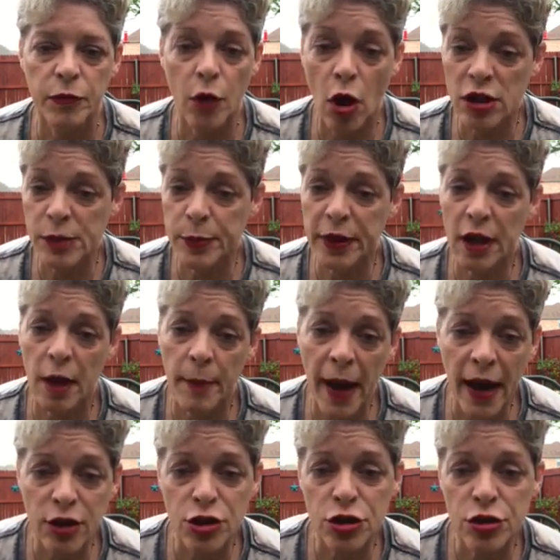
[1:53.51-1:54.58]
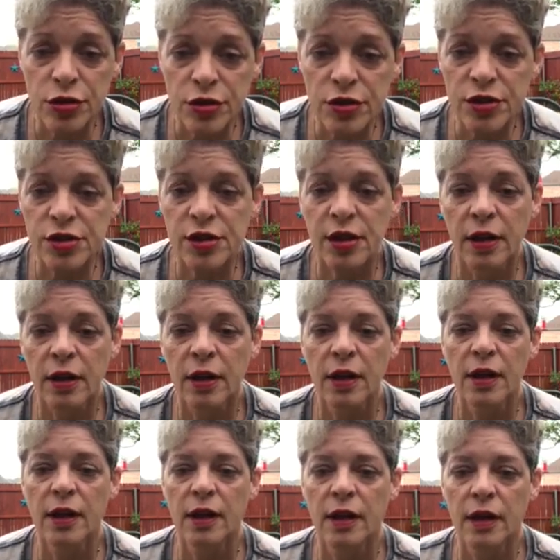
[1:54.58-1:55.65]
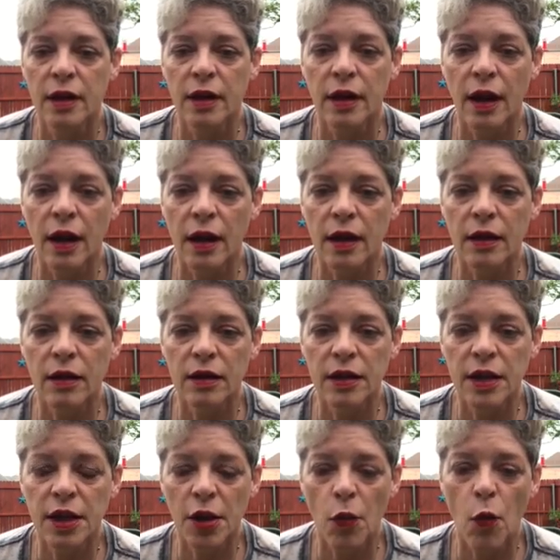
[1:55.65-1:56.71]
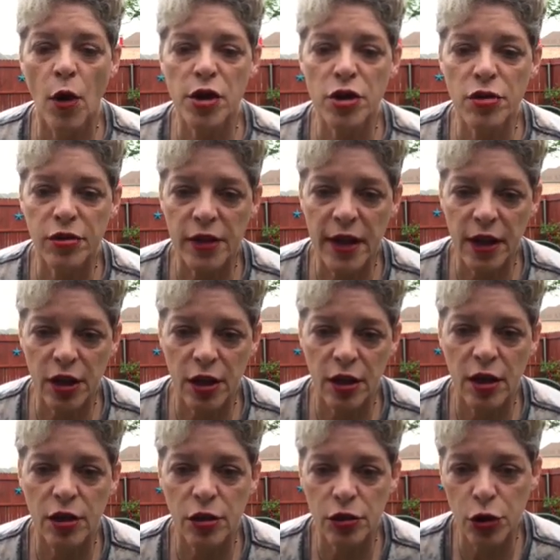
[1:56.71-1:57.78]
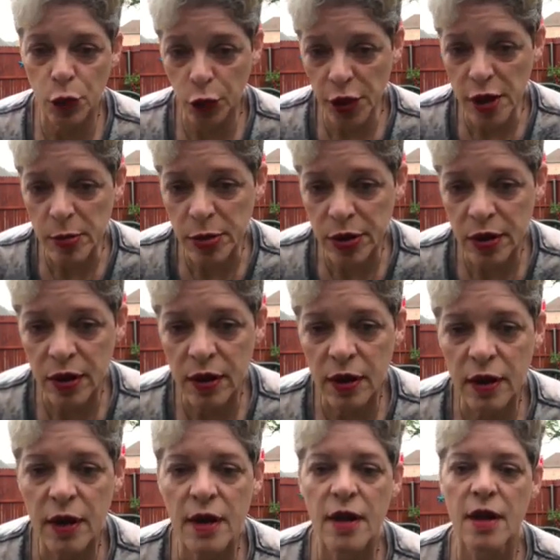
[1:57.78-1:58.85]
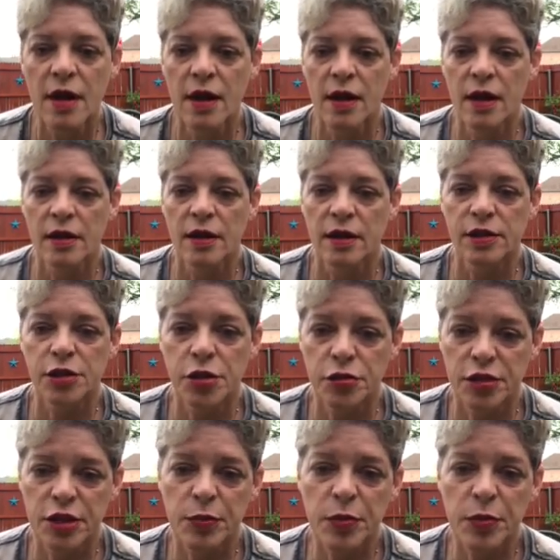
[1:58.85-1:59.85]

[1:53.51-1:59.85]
Thoughts become actions. You know, what you think, you reap, so to